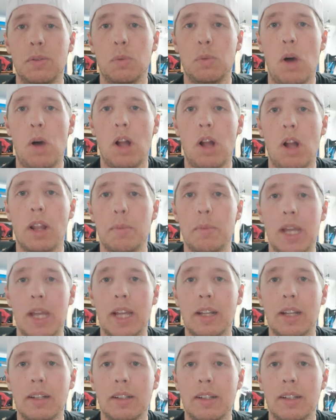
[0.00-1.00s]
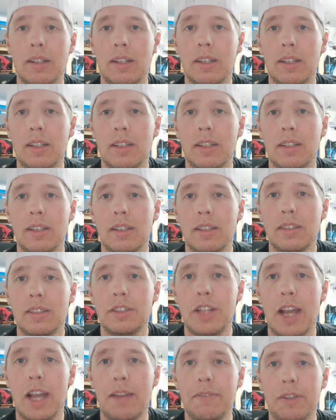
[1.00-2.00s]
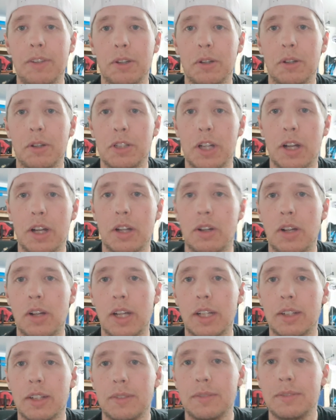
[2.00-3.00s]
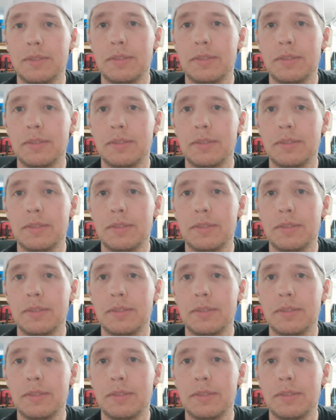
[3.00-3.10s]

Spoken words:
walleye bait. Chatfield or Cherry Creek.